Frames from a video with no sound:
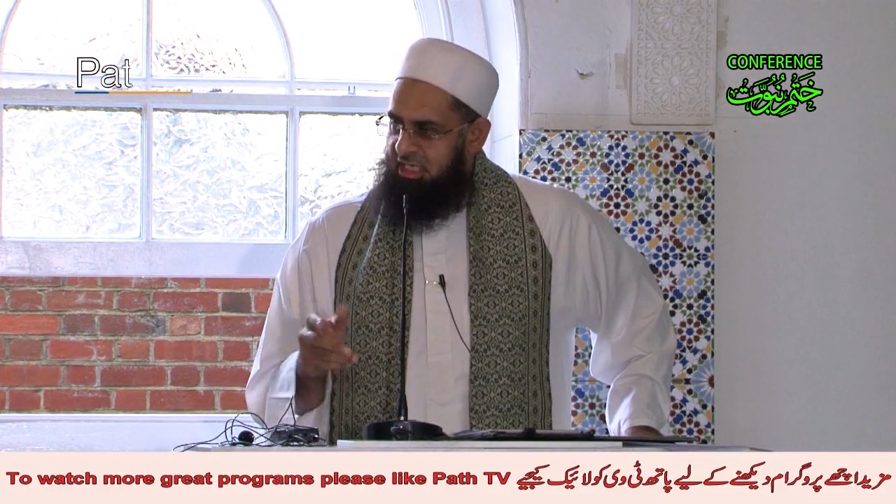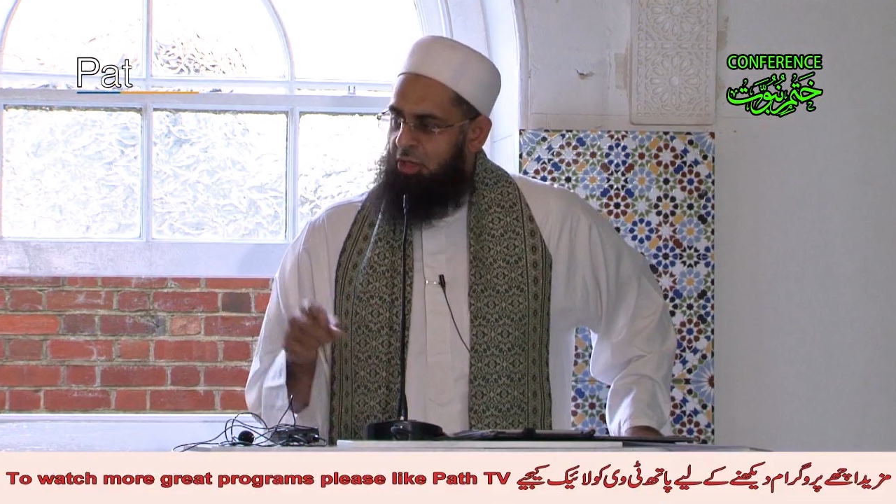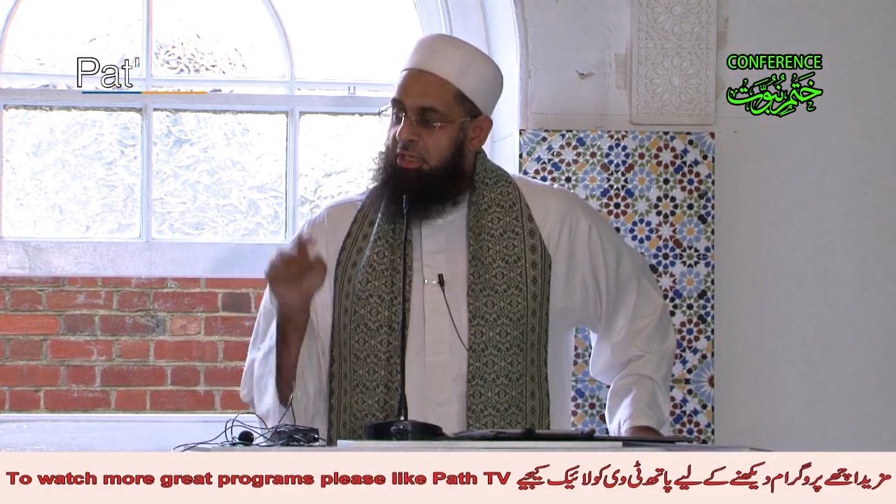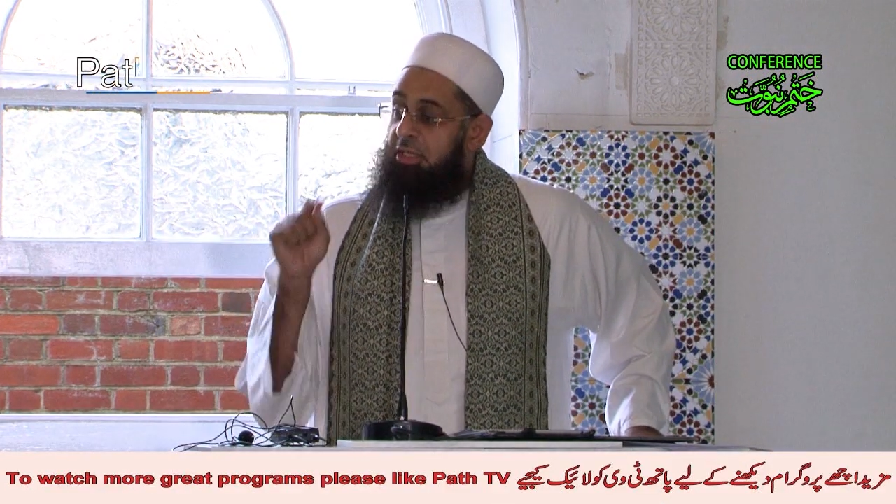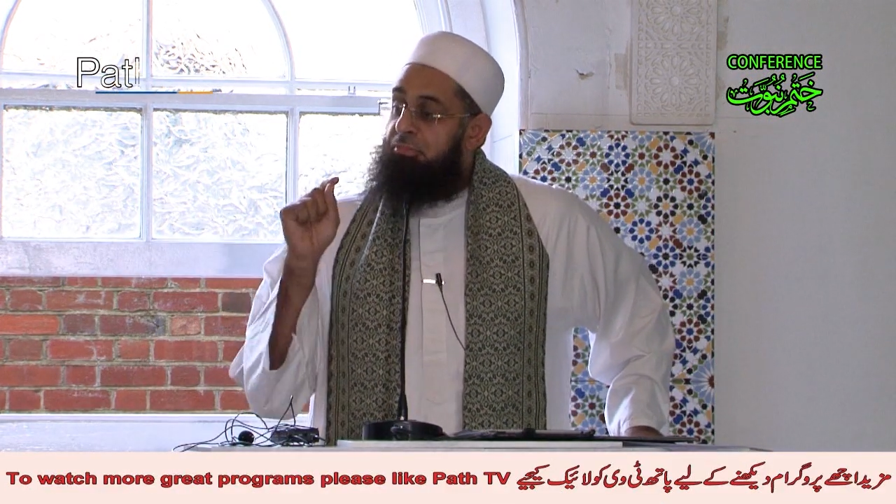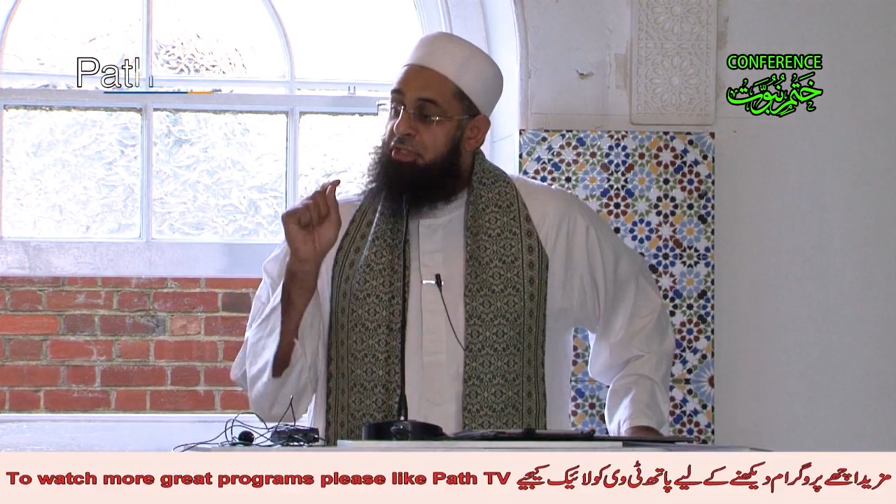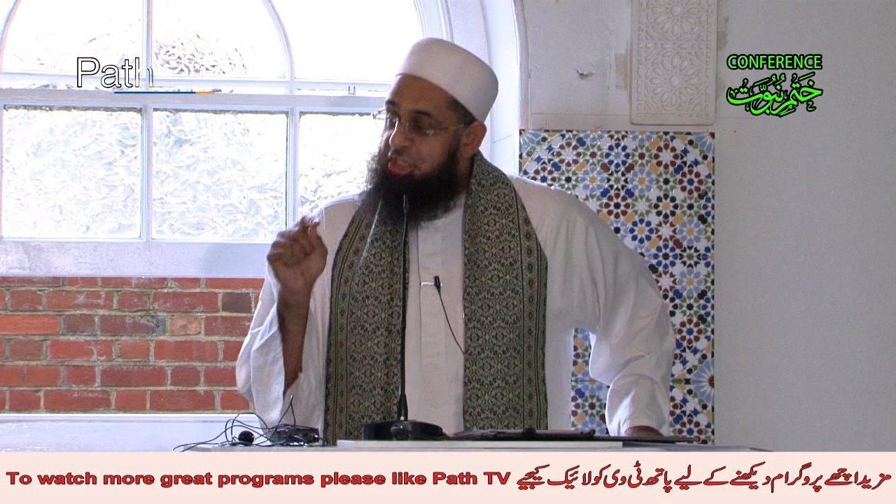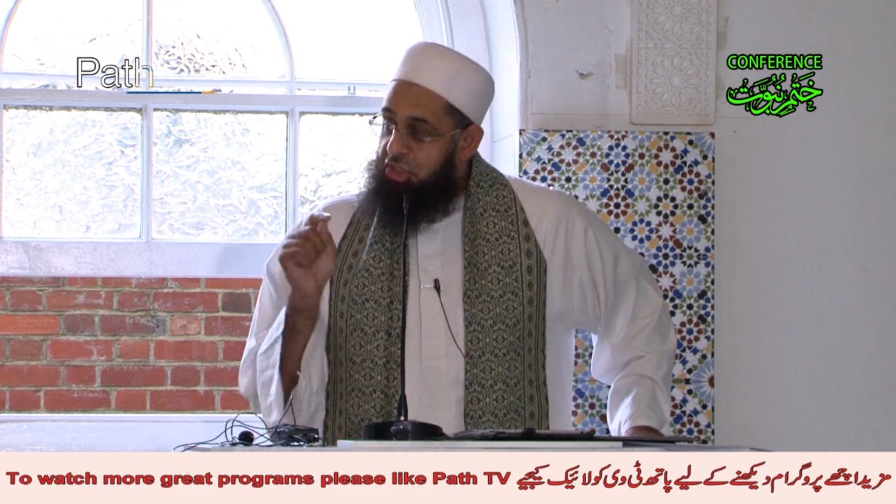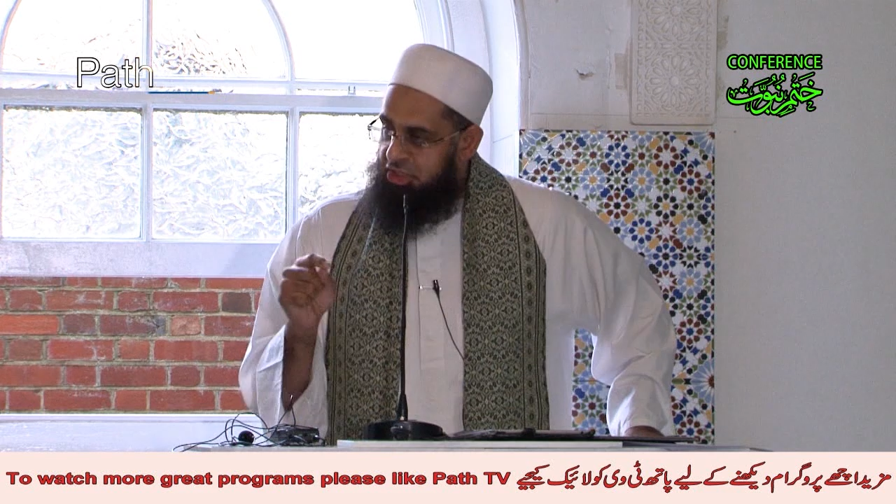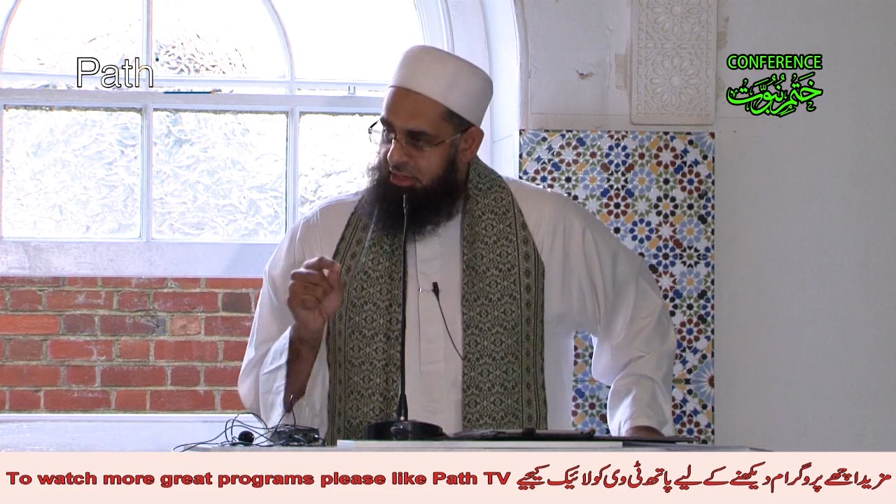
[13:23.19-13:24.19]
how many
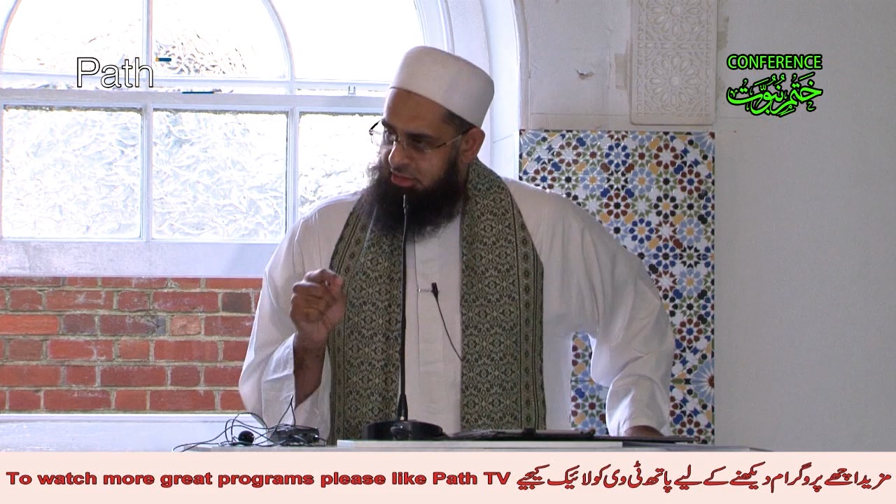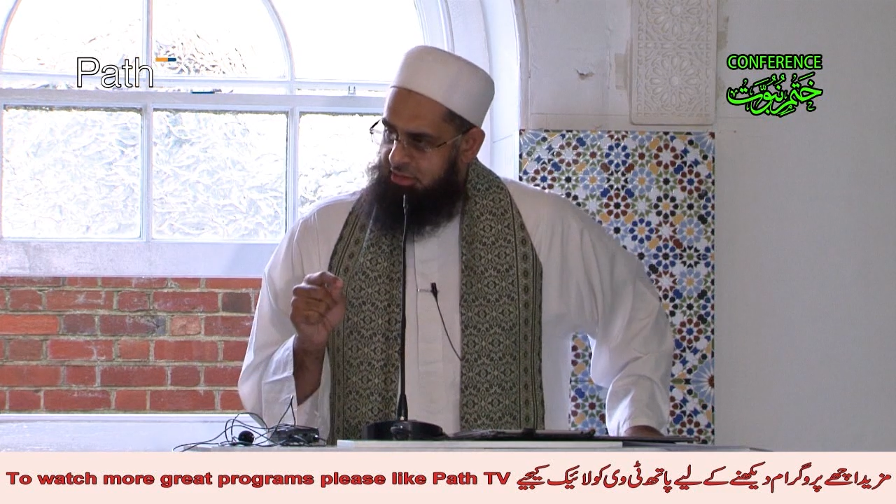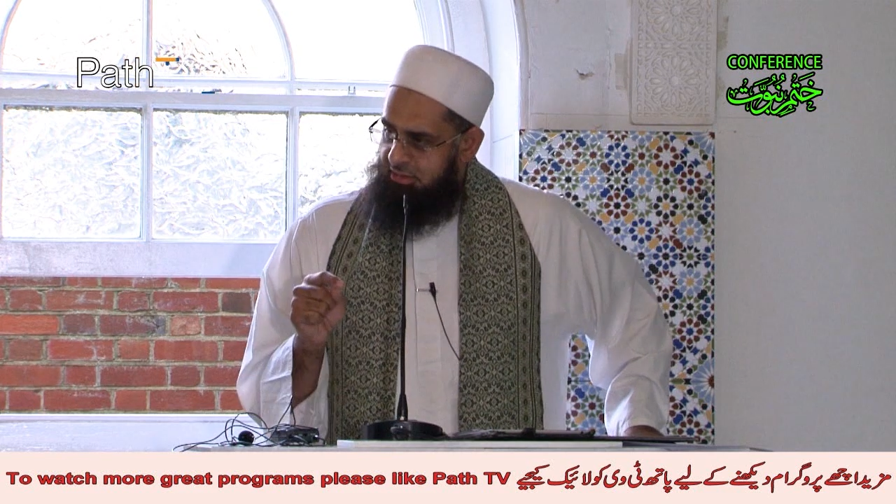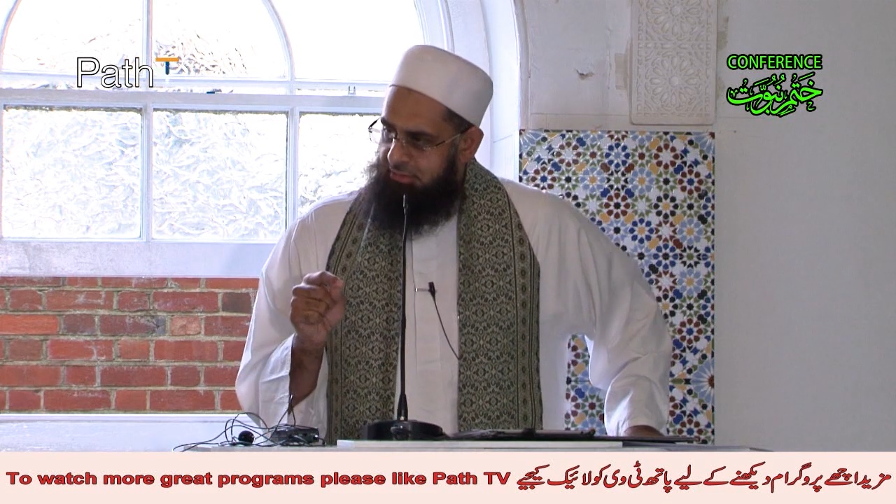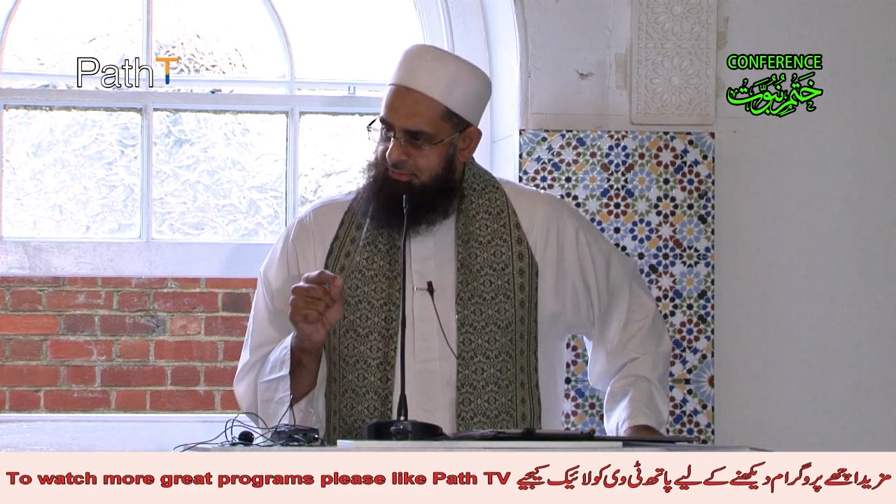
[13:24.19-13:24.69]
predictions